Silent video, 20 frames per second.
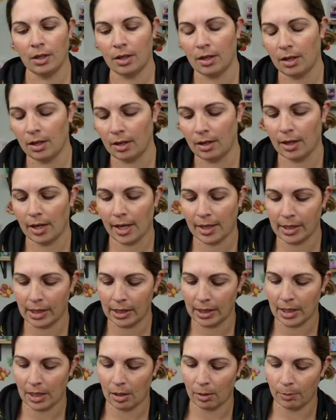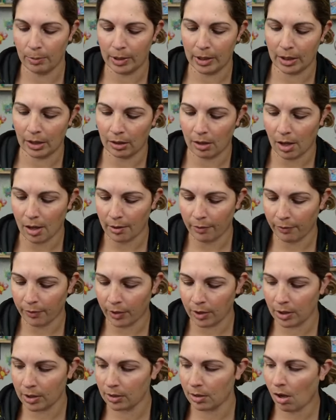Uh, I think that'll be a lot of
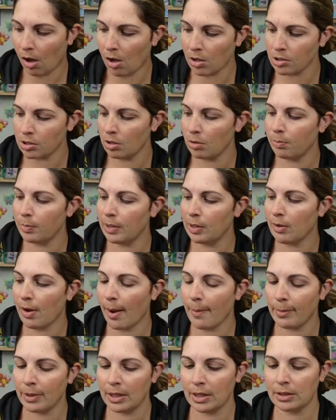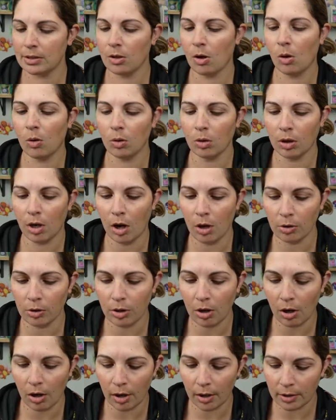fun. Also be grabbing these code
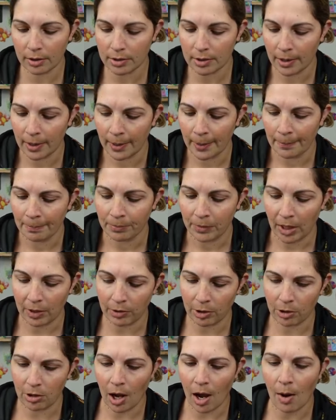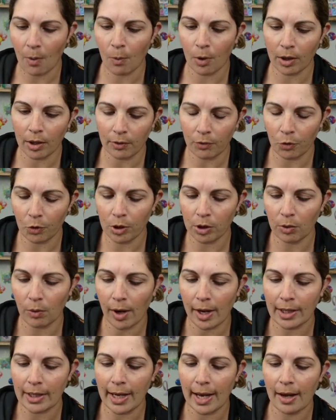cards. If they're not working for you
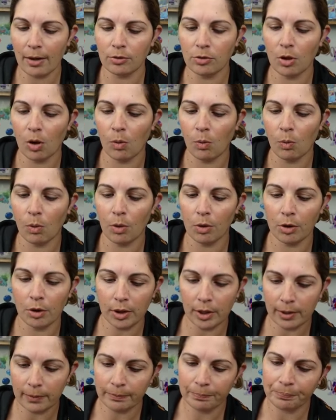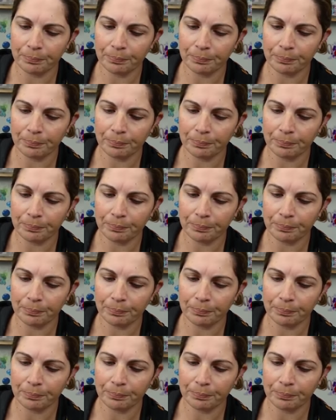right now, don't worry.